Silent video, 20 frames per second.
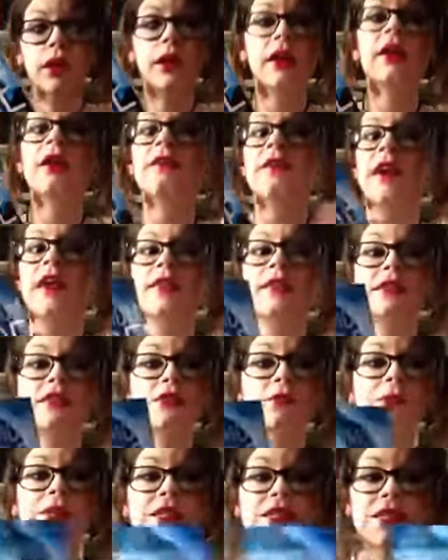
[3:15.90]
And I've had these
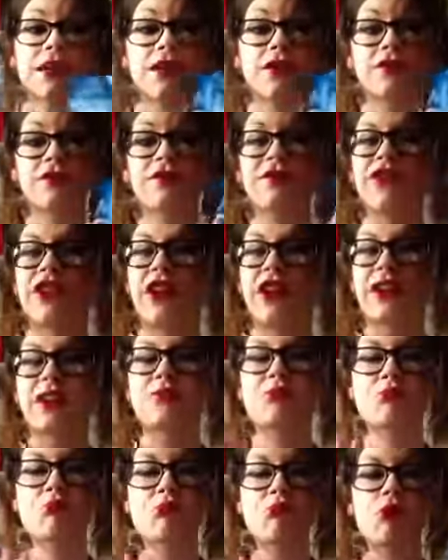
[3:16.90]
on my shelf for like,
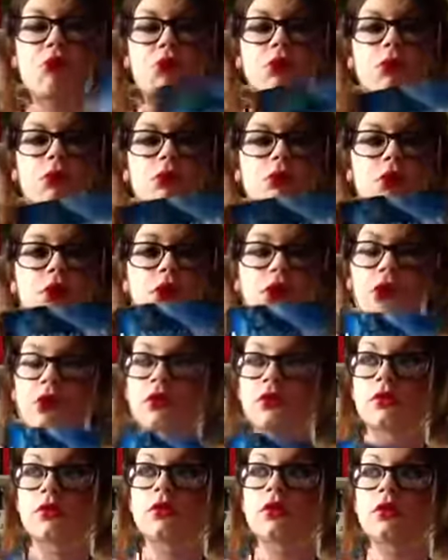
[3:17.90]
probably